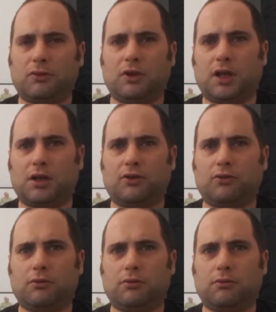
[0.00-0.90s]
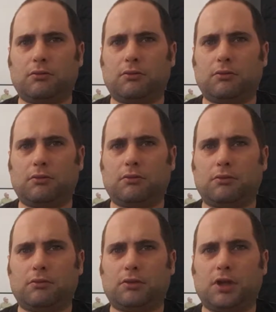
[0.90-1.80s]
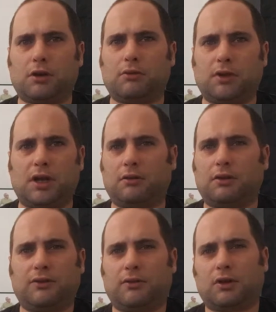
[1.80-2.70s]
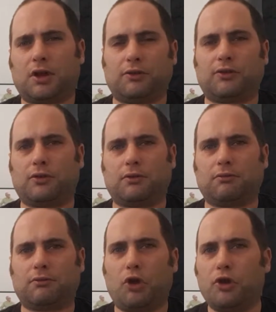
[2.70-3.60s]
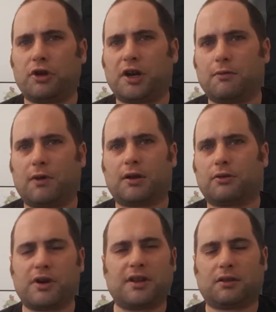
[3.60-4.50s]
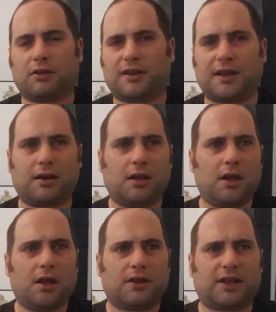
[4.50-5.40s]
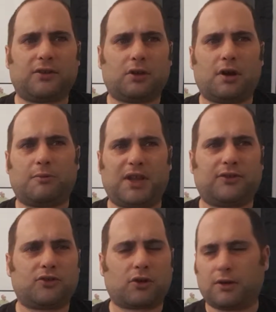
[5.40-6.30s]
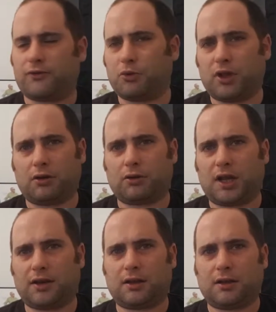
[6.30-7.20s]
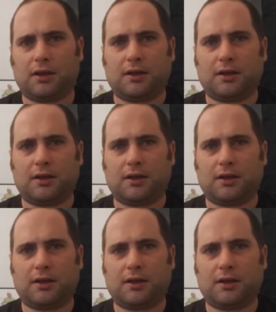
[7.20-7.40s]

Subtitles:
And, then it's not going to hurt anyone or anything like that. That's the kind of message I got from Glenn or Glenda.